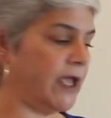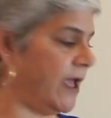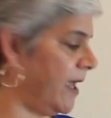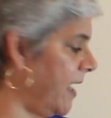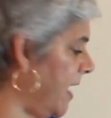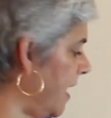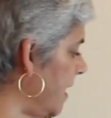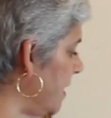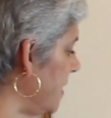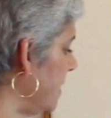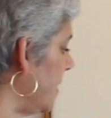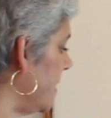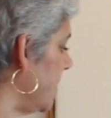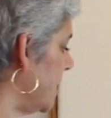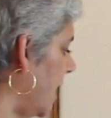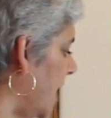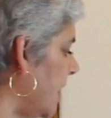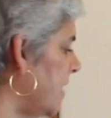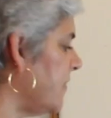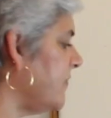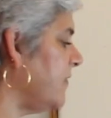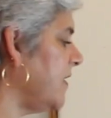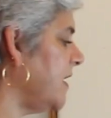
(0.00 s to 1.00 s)
and
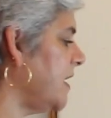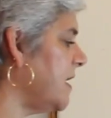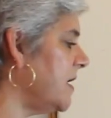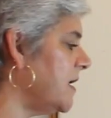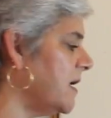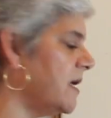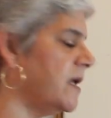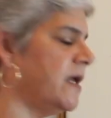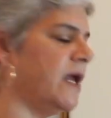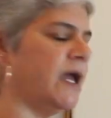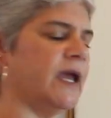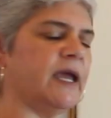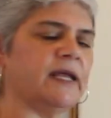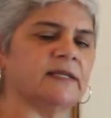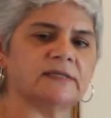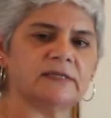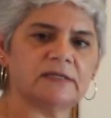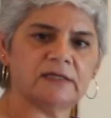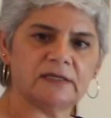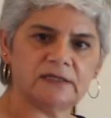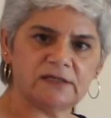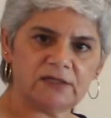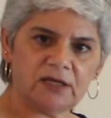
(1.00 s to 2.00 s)
kind of indicates
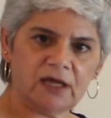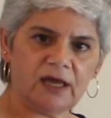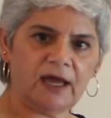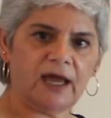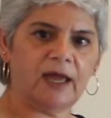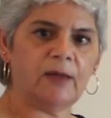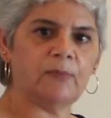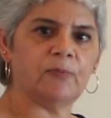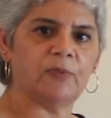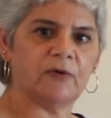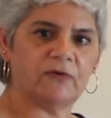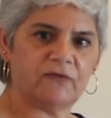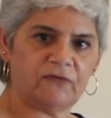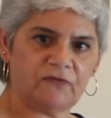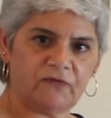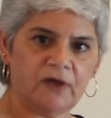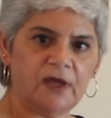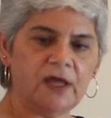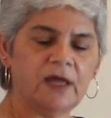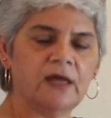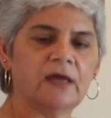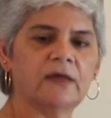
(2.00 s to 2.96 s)
the type of